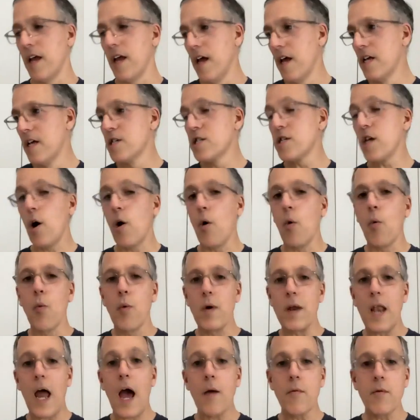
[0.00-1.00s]
So
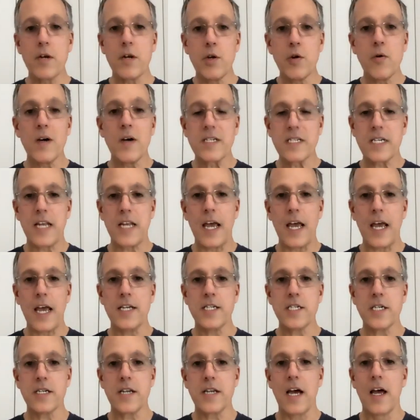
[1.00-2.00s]
what I would do as an
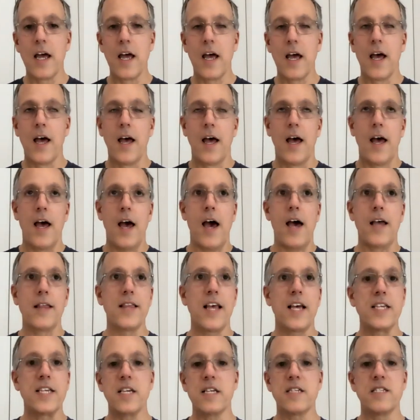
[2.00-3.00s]
agent,
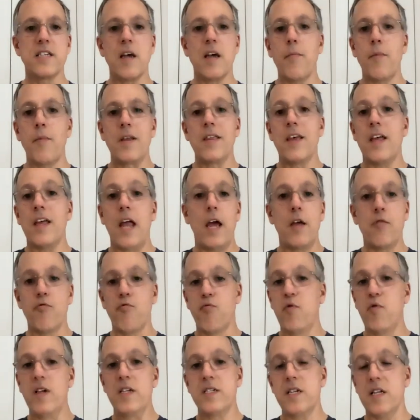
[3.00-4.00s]
unless it's someone that I had
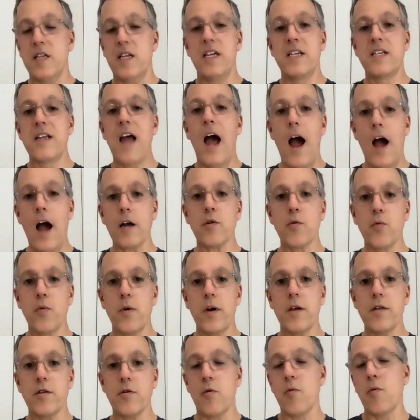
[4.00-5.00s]
recently talked
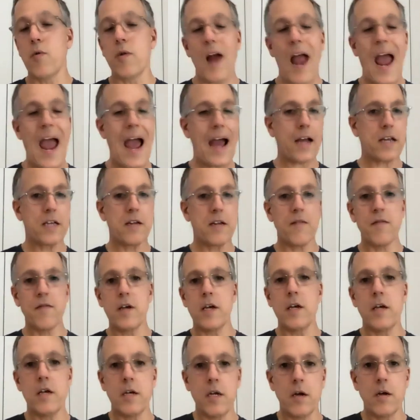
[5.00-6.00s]
with or were
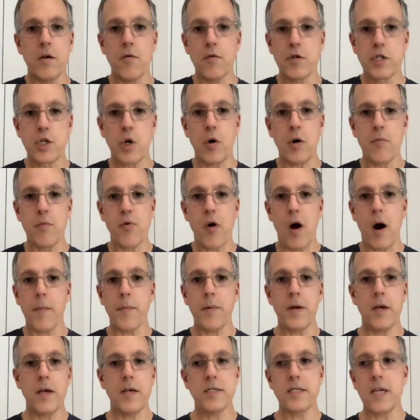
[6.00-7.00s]
actively showing
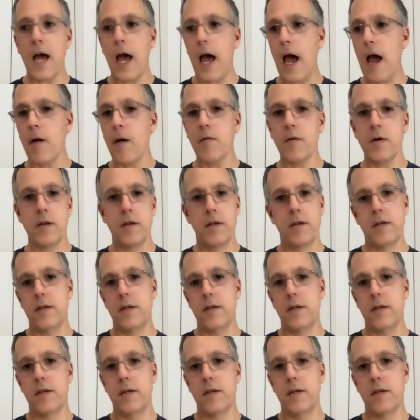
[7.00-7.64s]
properties, I would